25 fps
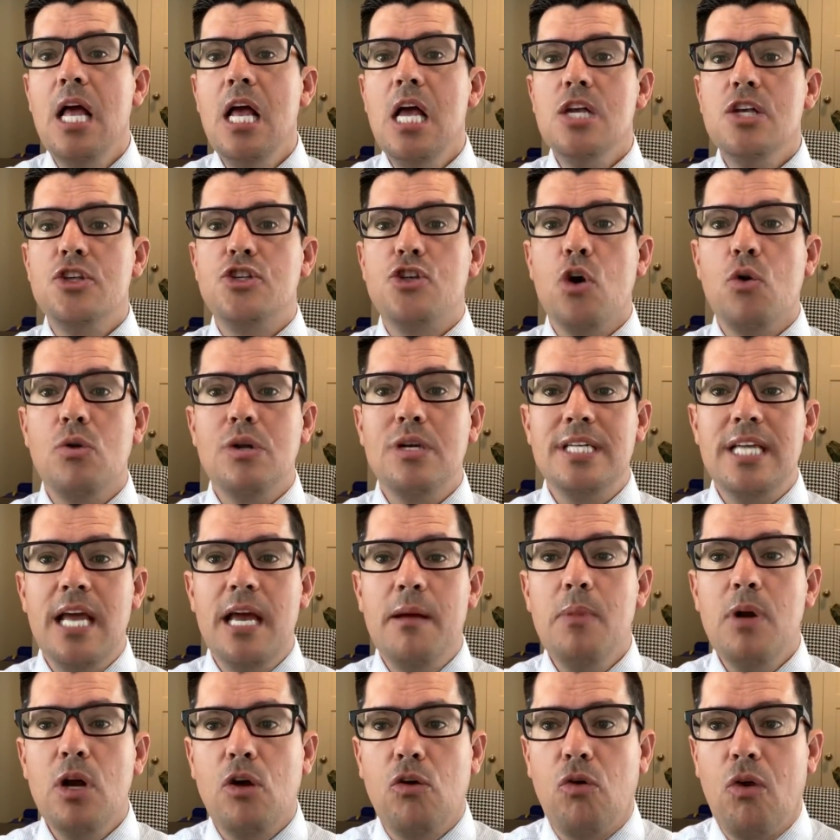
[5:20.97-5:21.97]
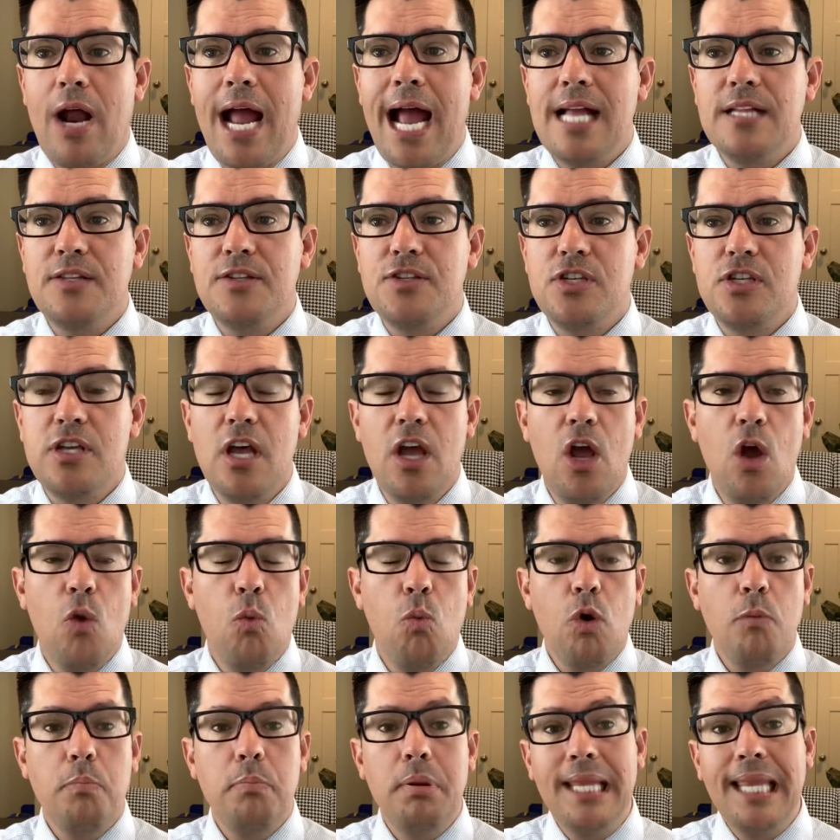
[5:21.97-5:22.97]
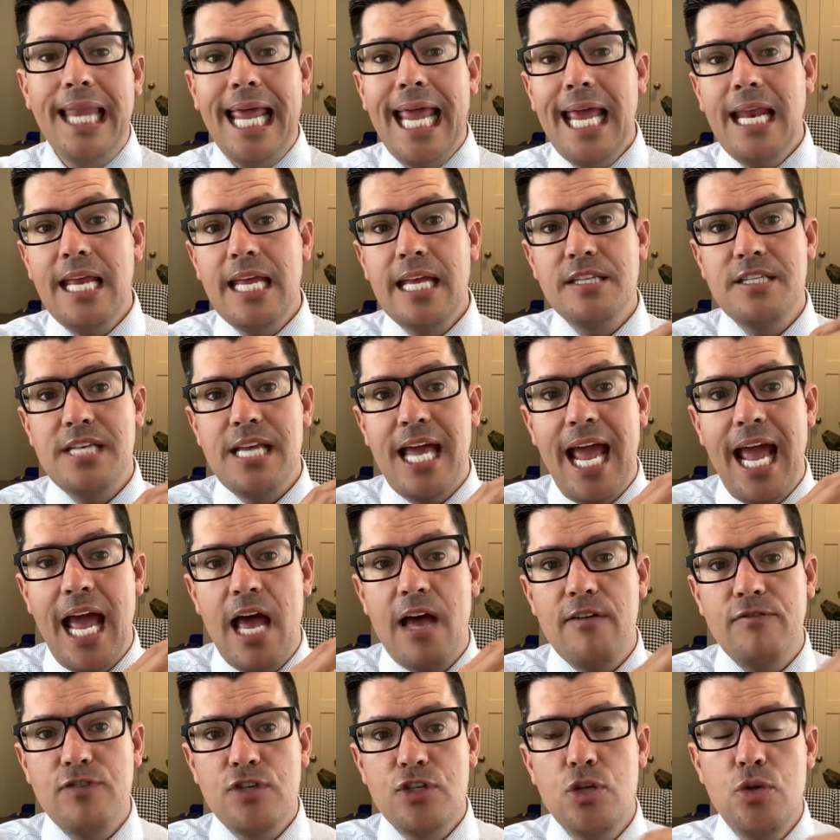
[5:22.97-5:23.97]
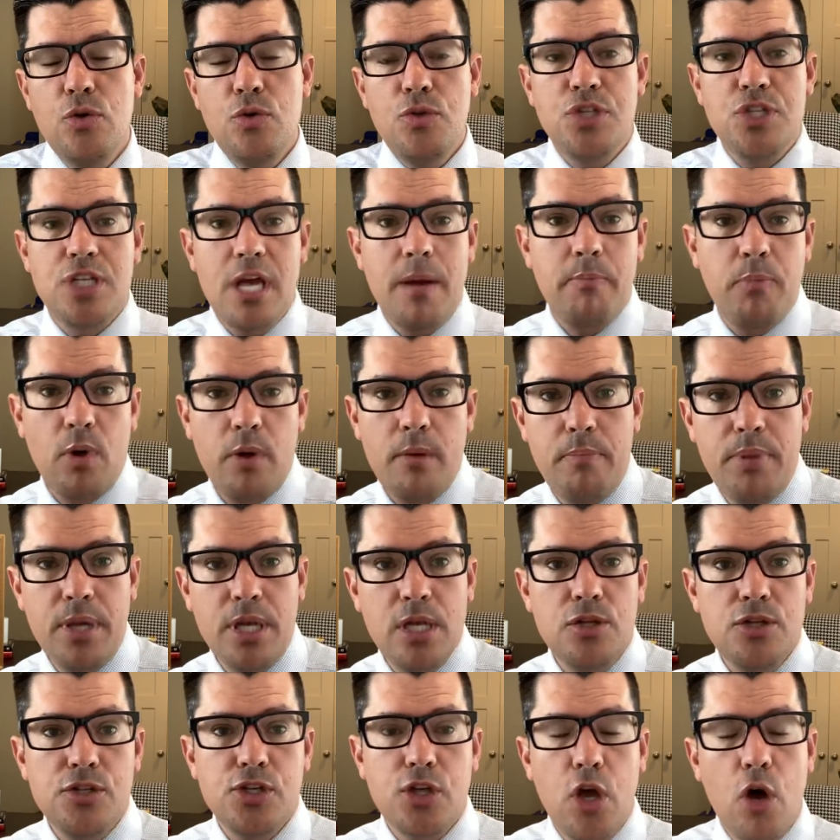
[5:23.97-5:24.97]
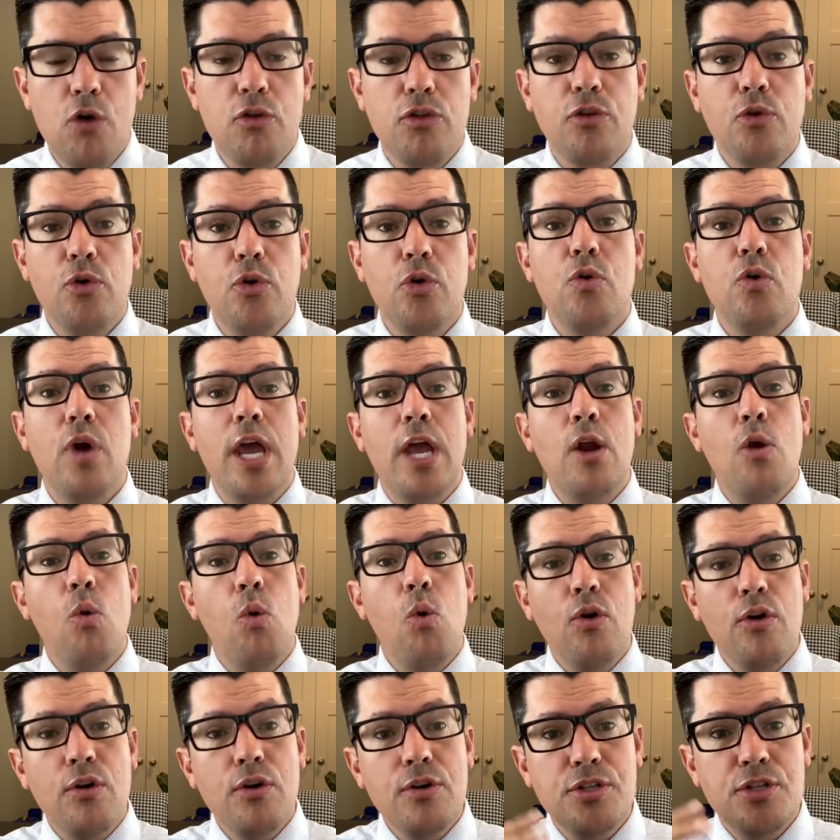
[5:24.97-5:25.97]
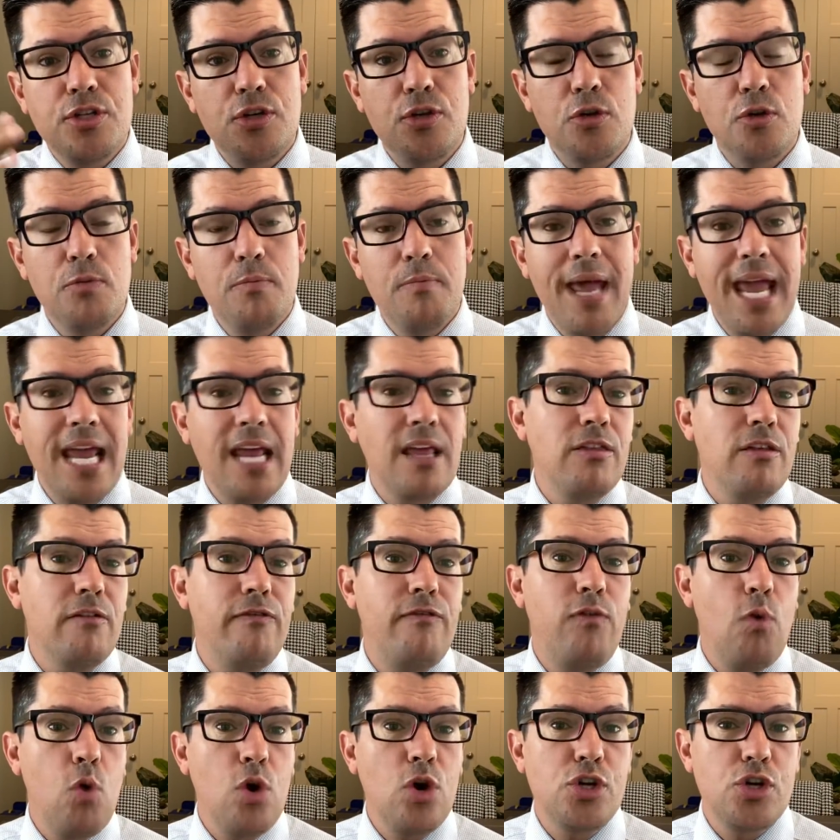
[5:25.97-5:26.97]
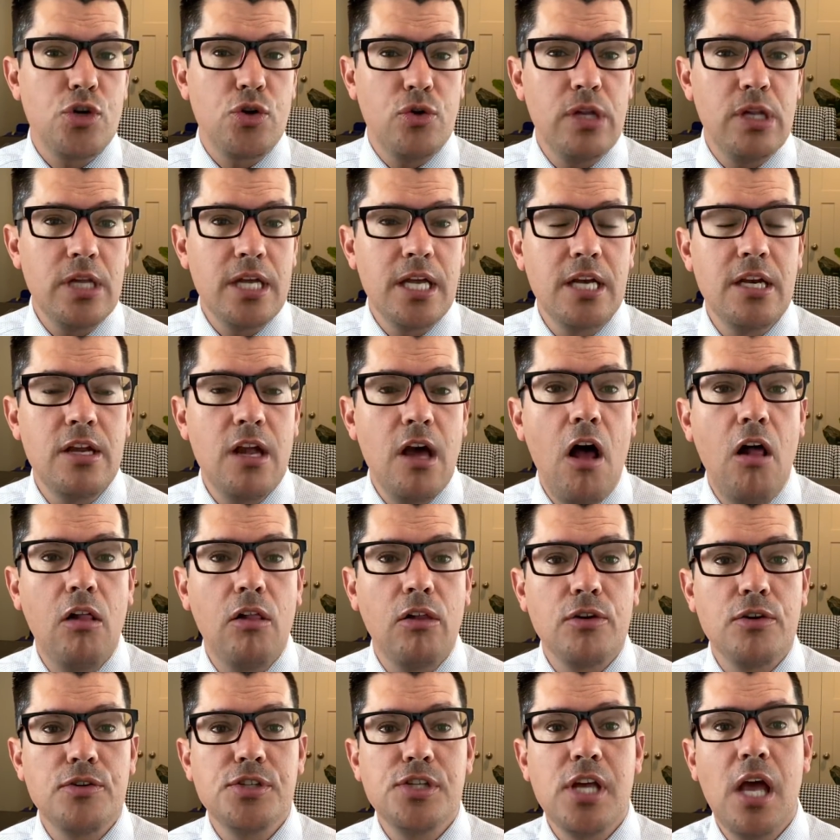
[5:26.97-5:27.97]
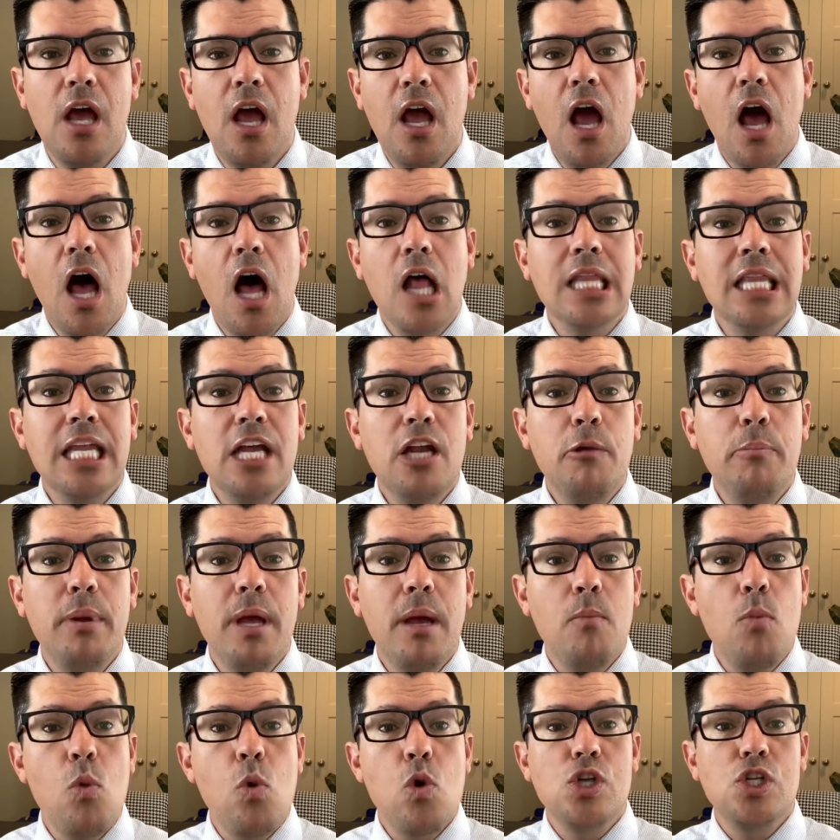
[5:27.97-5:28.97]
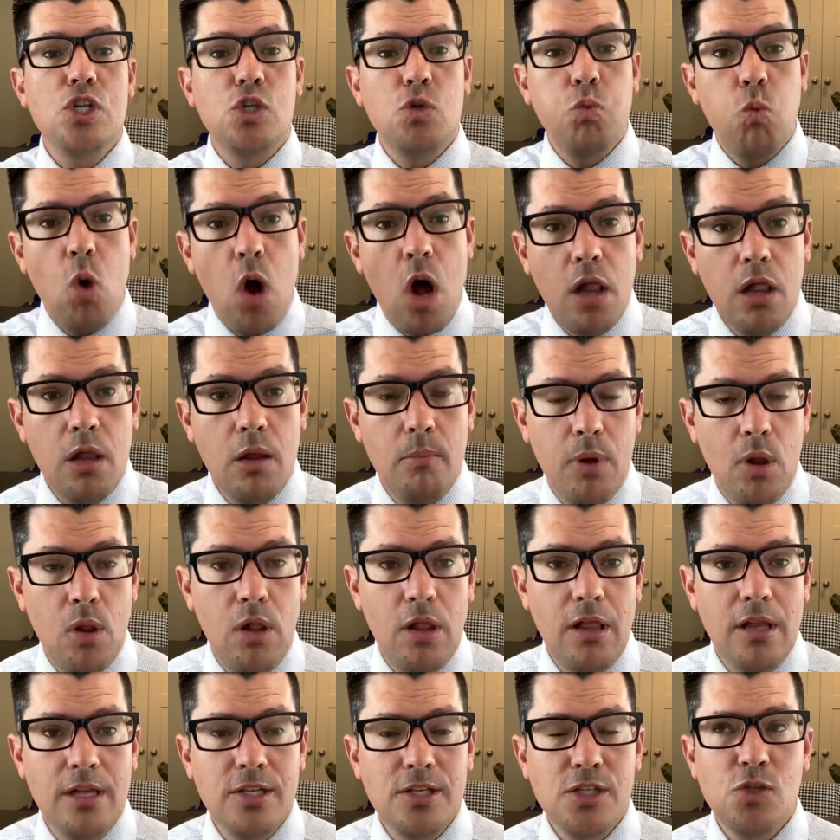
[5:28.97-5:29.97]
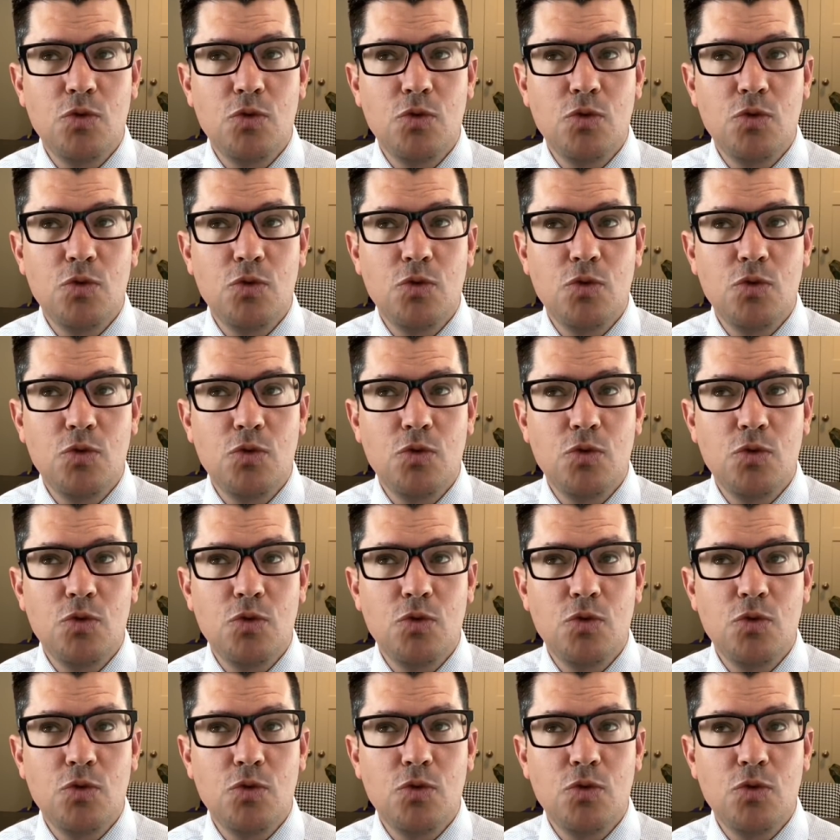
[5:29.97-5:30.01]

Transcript: So Democrats were planning to have two separate bills go through in order to make the four trillion dollars a little bit more swallowable,